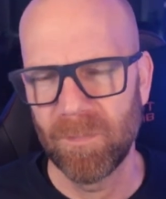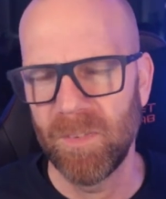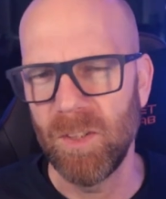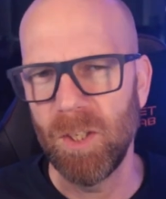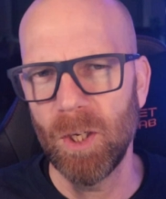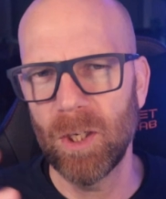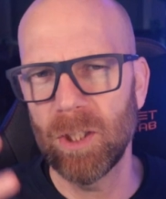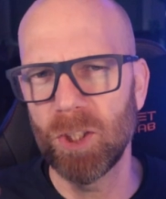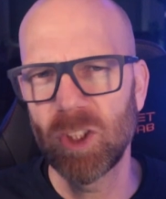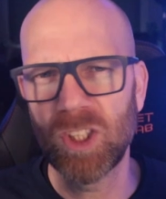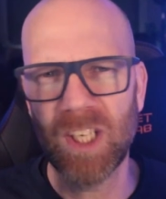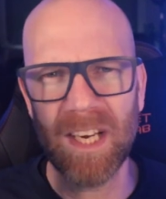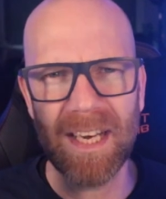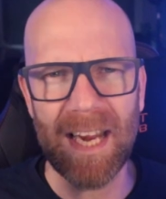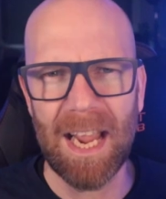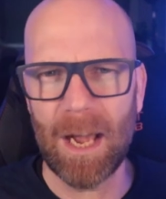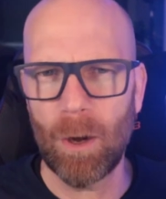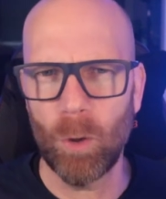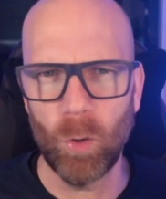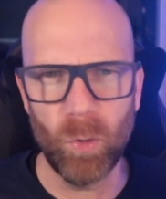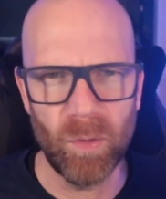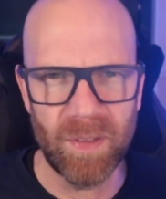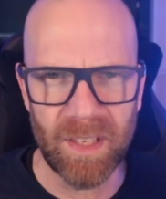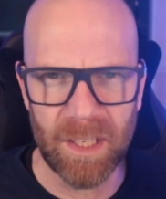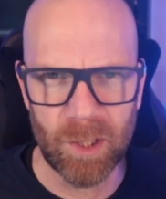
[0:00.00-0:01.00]
You can check out
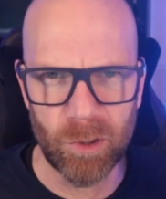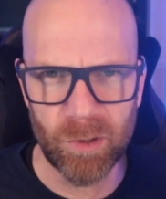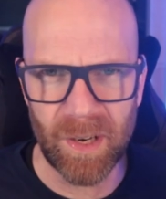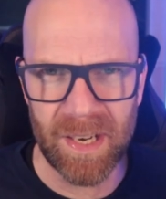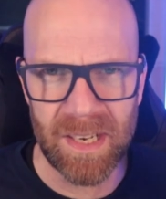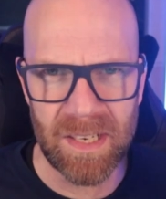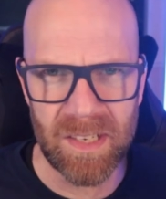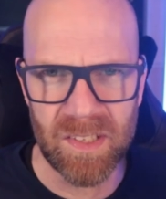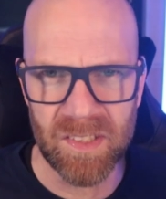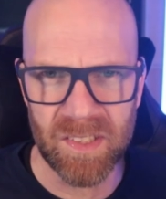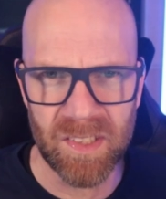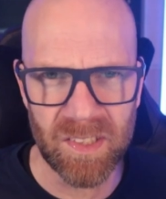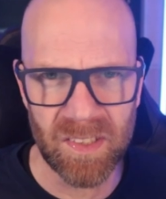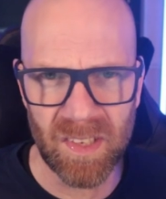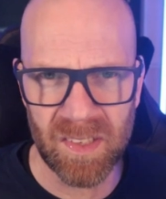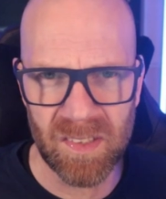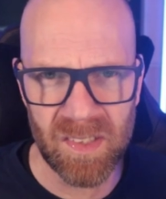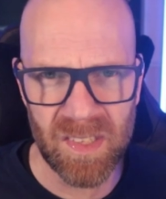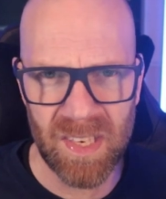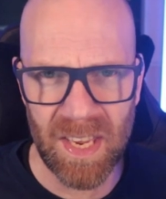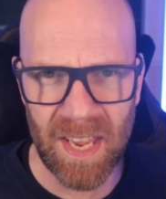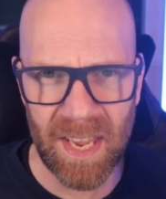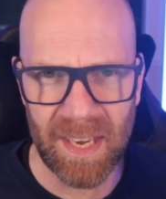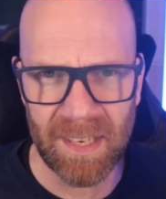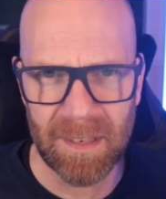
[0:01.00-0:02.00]
all the ingredients, as I
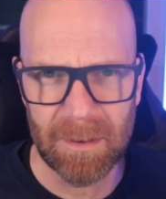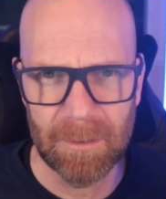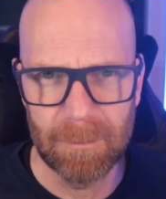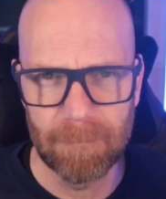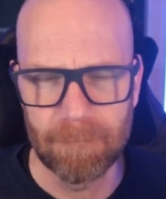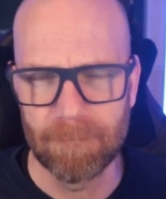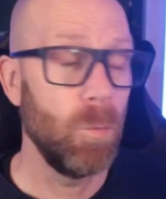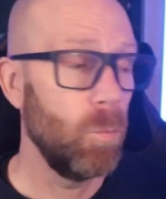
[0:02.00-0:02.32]
said.